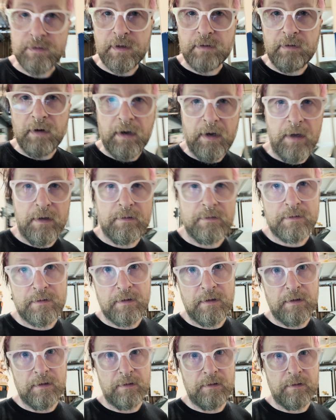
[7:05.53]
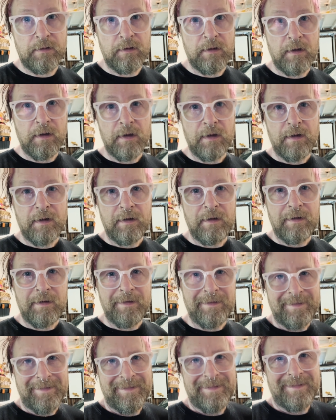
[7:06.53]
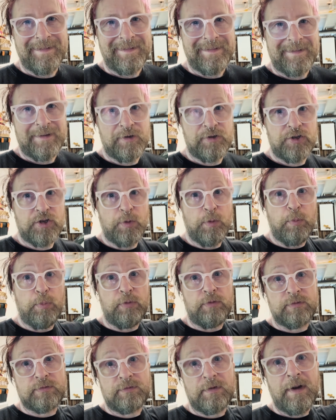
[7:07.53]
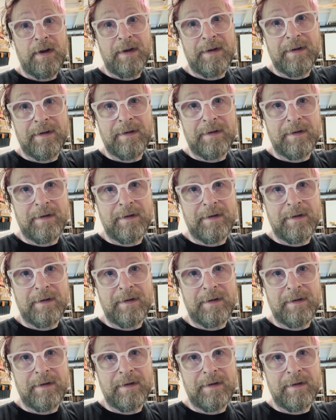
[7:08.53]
I ran out. So, consumables, right?